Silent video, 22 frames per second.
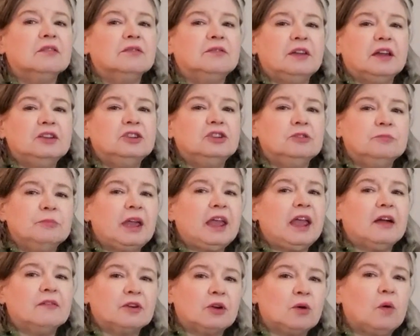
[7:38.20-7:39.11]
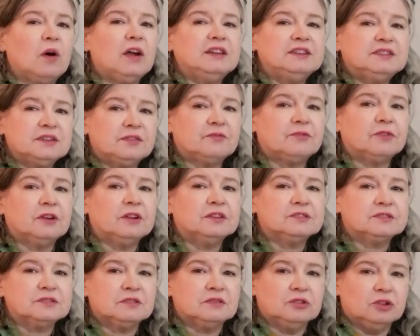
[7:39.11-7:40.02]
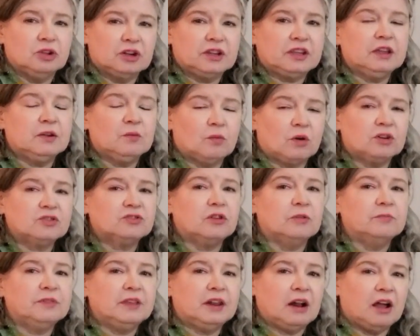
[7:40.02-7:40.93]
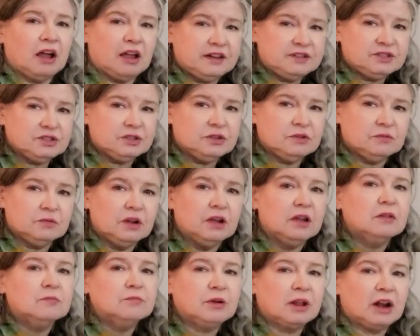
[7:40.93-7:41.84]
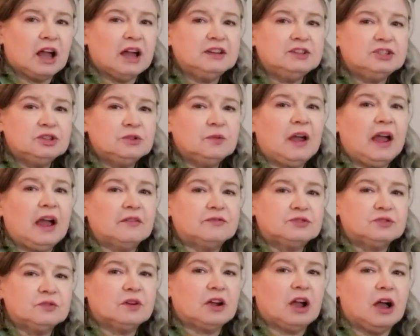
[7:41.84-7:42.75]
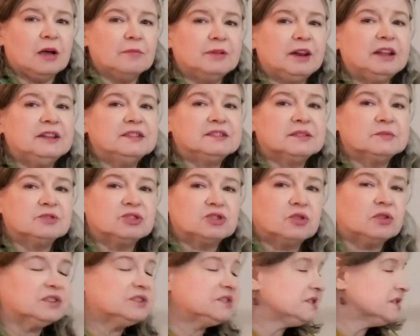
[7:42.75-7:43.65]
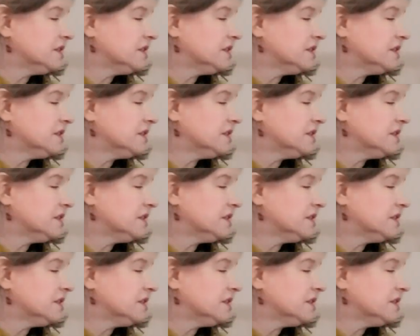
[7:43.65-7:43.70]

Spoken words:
then you may have a quite different looking wardrobe than I do. But I do have to accommodate some short